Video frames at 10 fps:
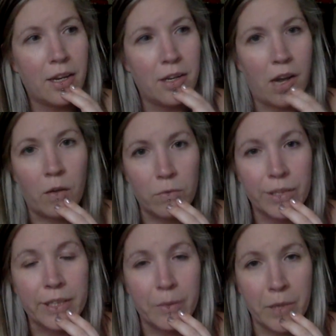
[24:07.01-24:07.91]
not
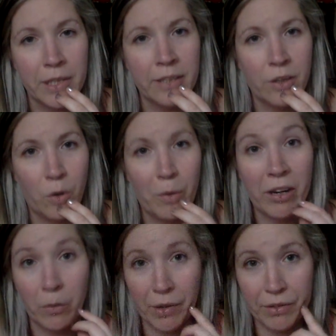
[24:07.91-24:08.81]
really willing to
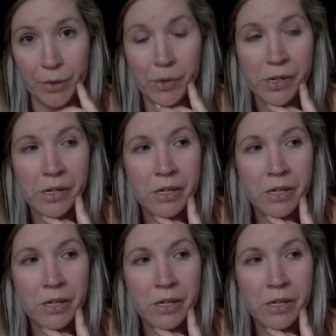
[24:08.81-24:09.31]
co-parent with you.